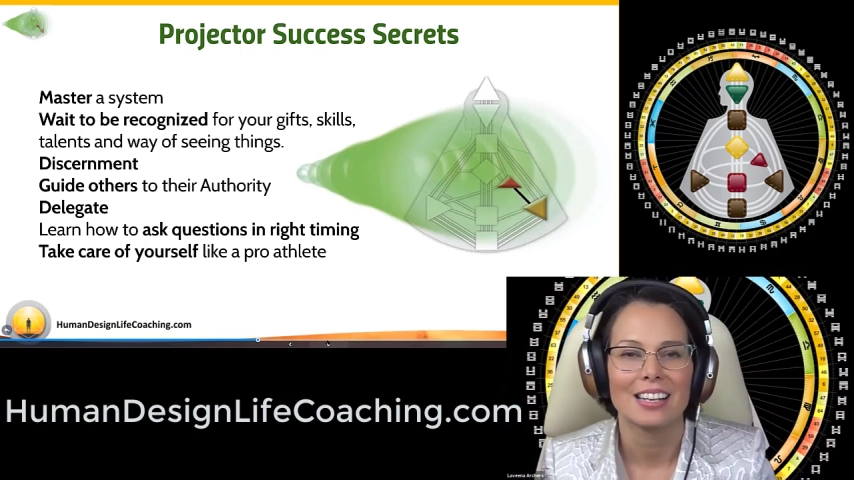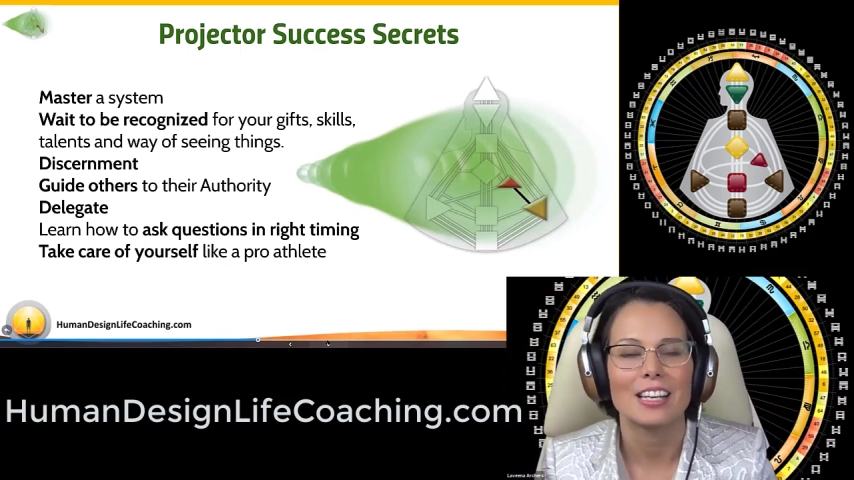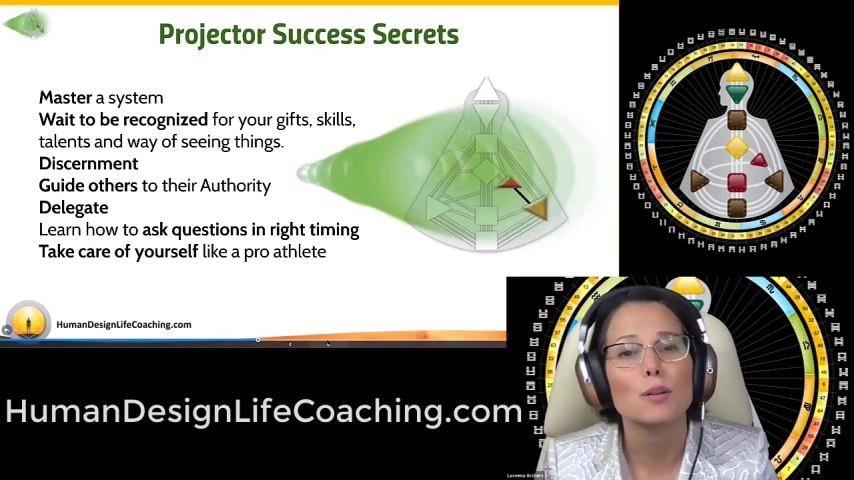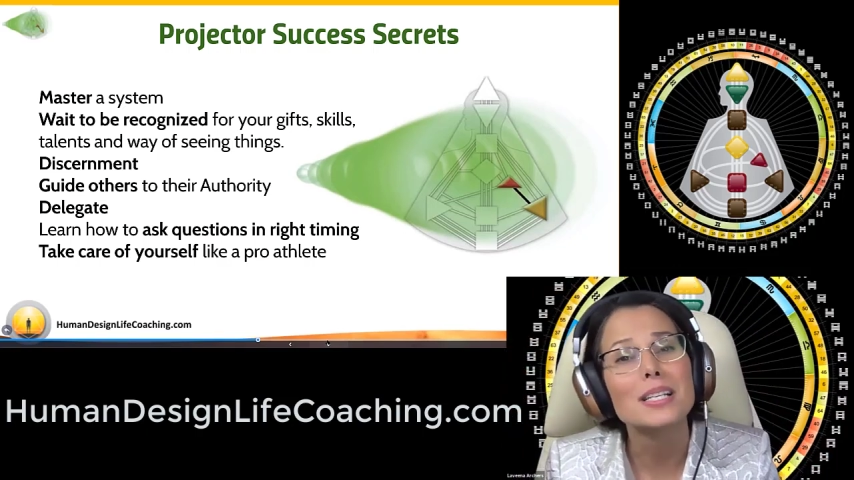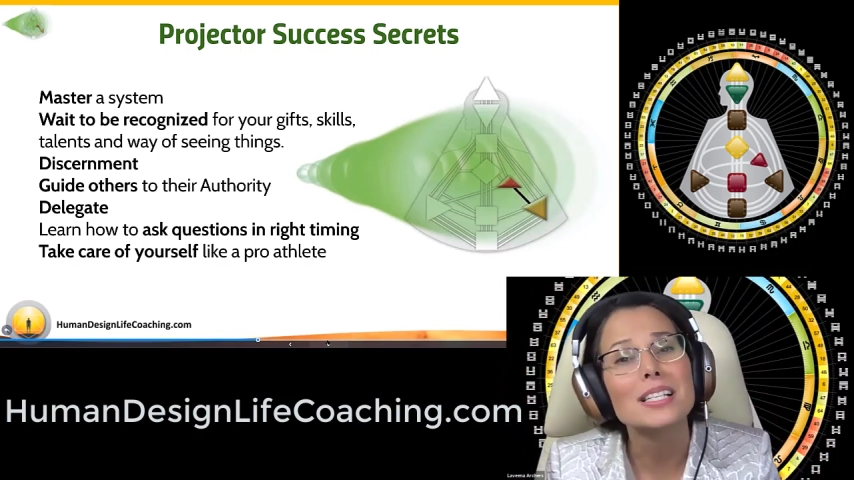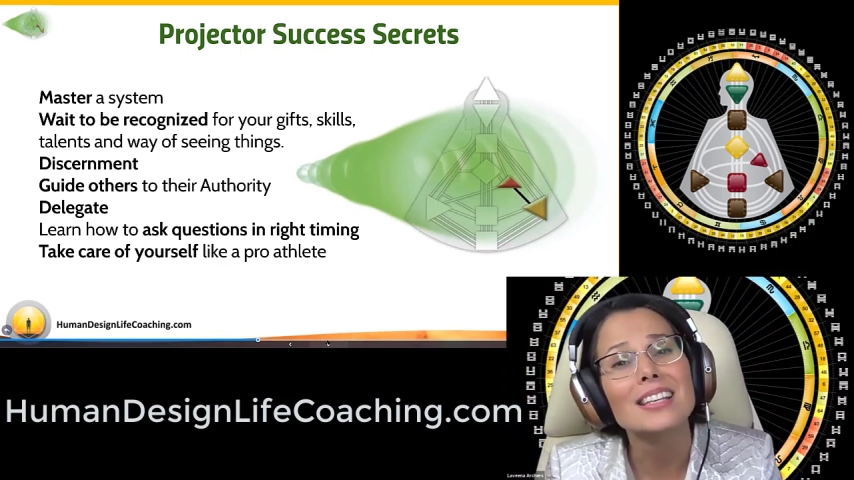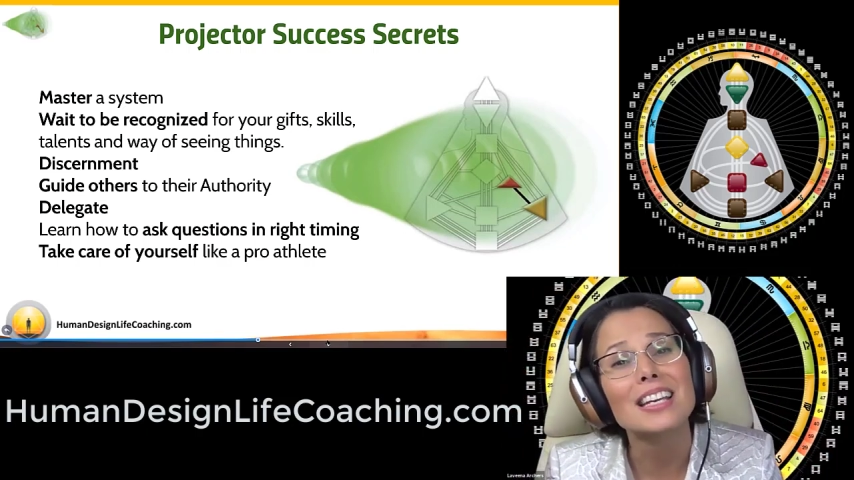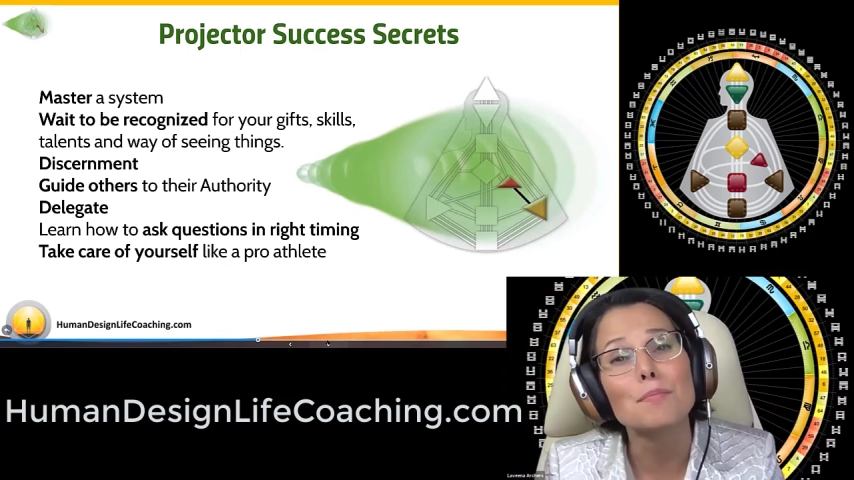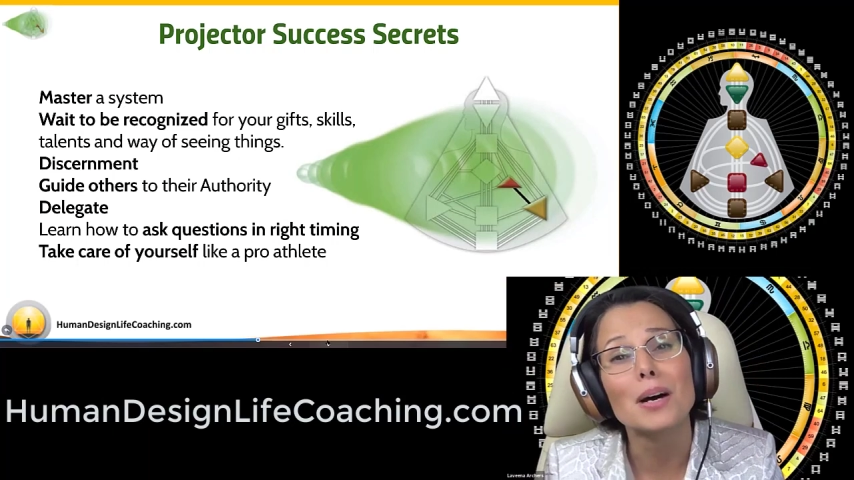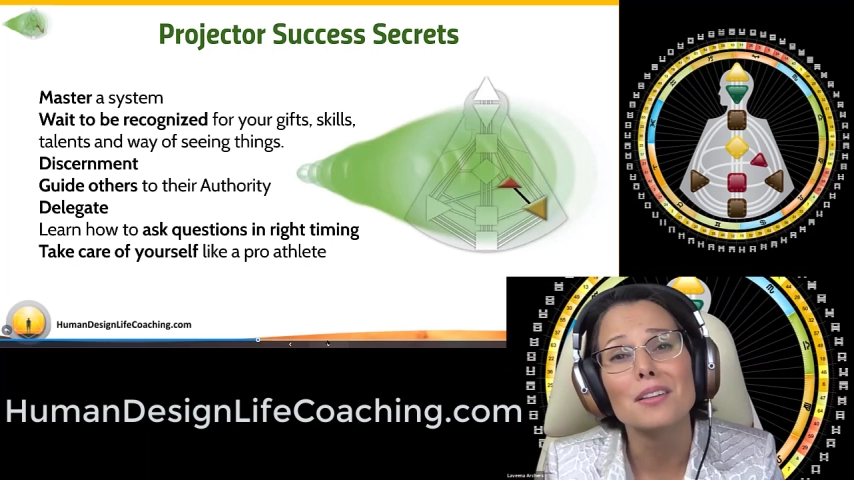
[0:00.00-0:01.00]
It'll be
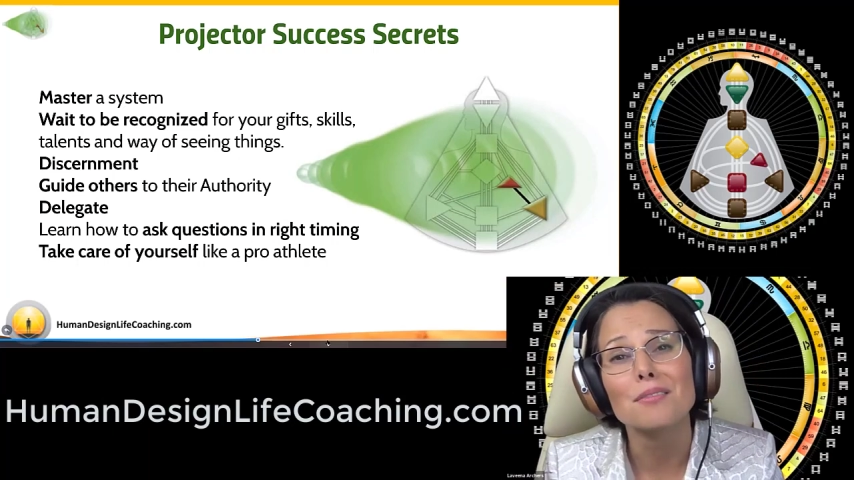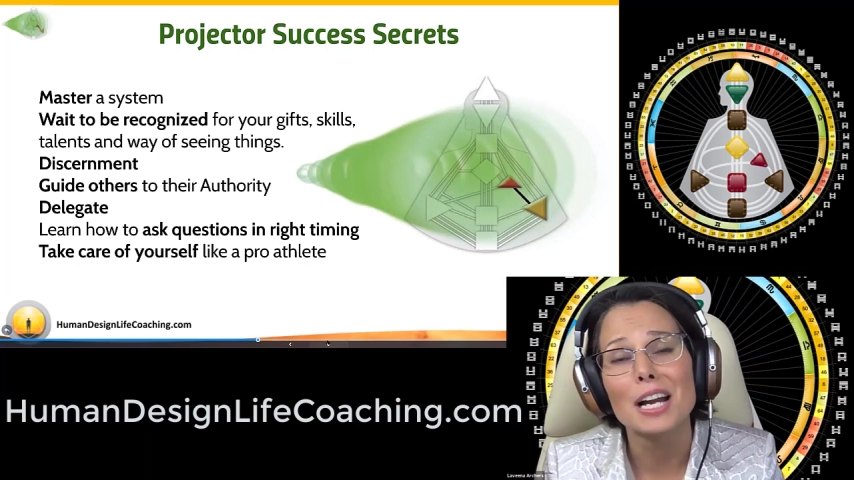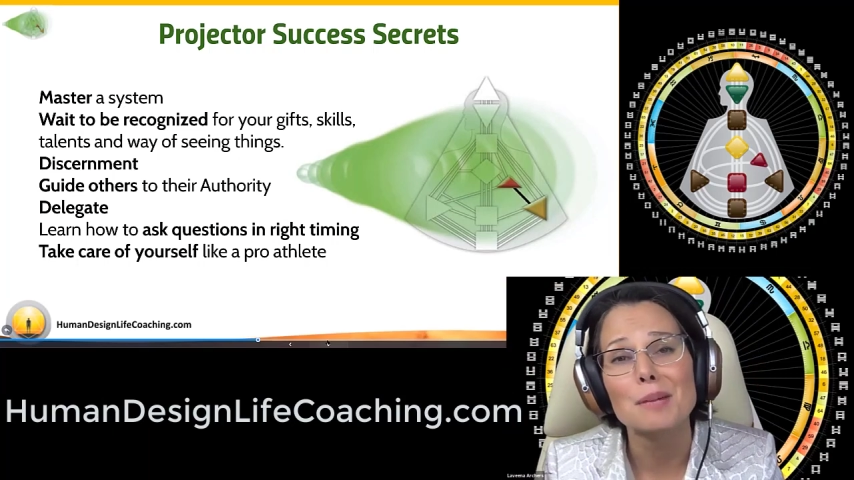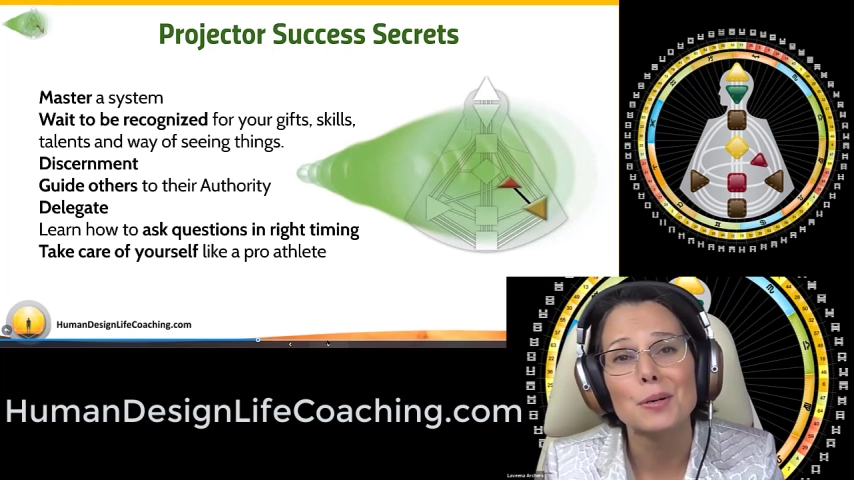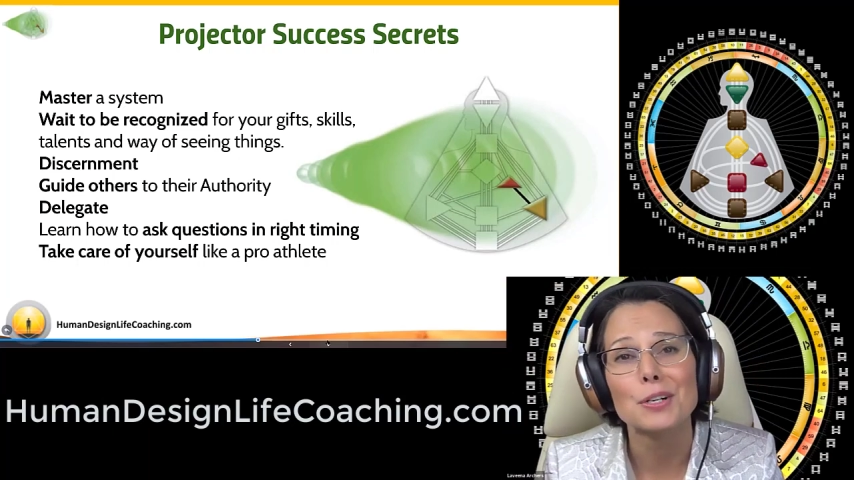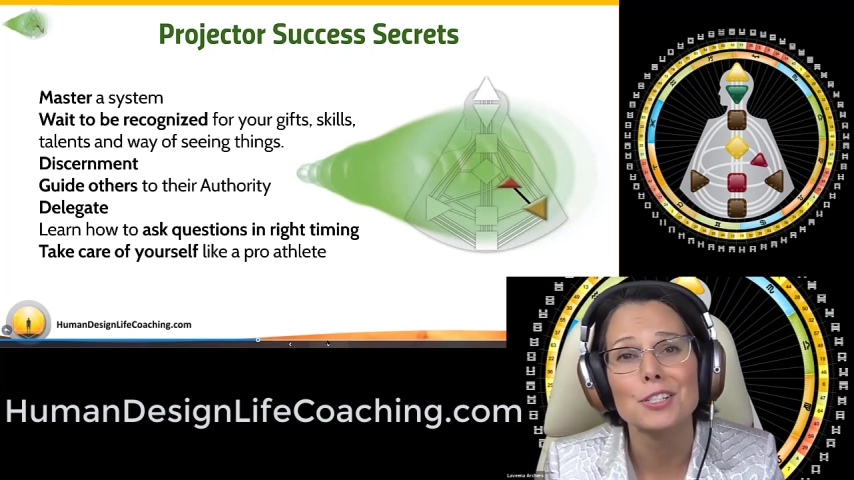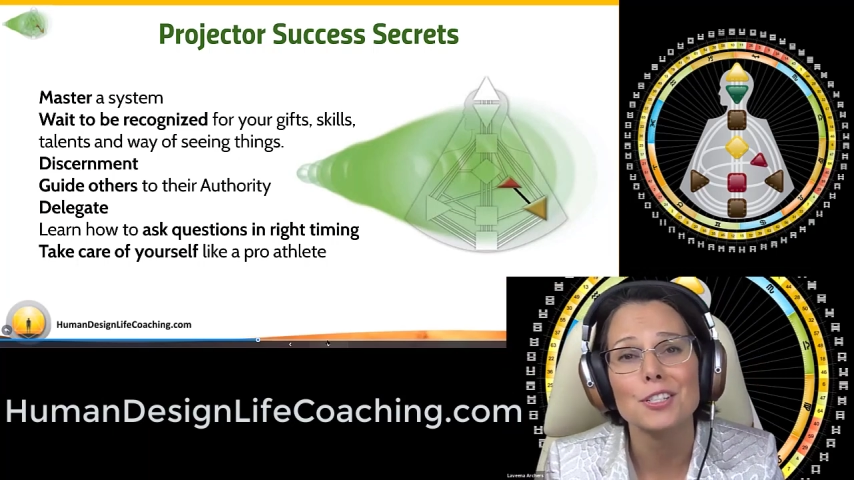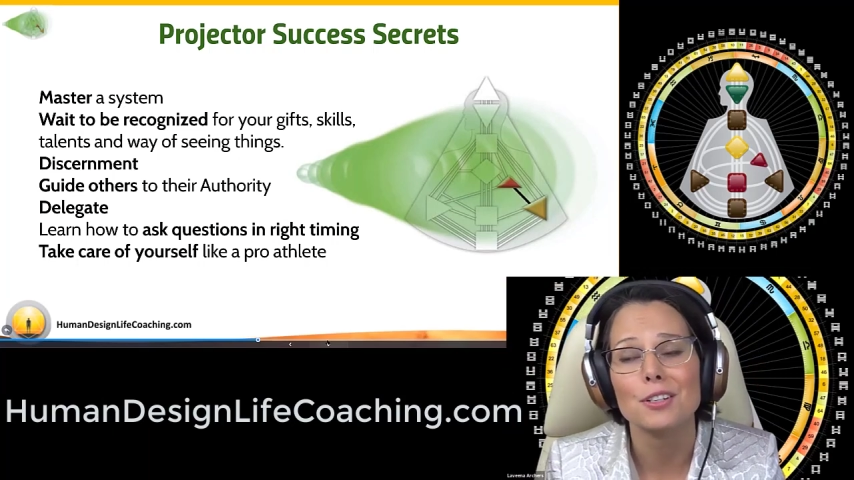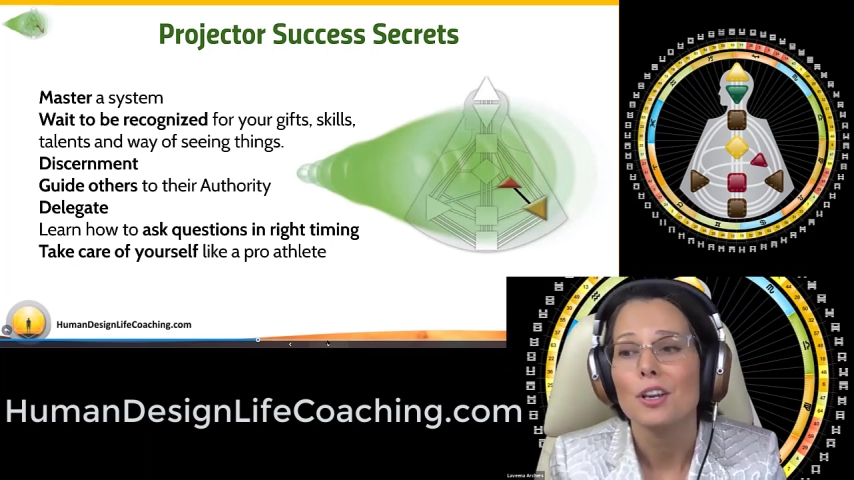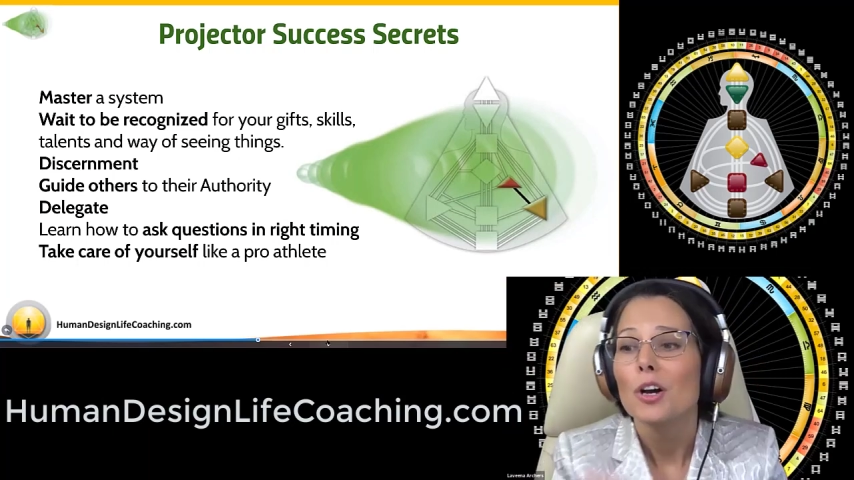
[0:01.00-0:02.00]
seen by the right
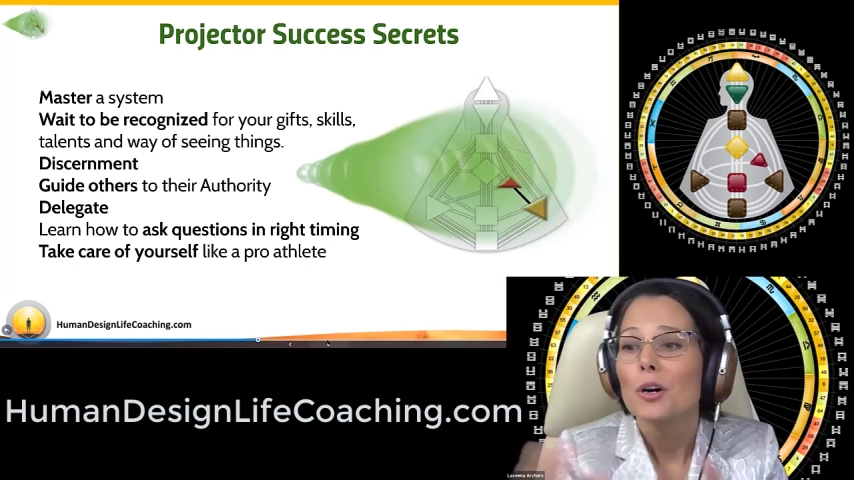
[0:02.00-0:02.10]
person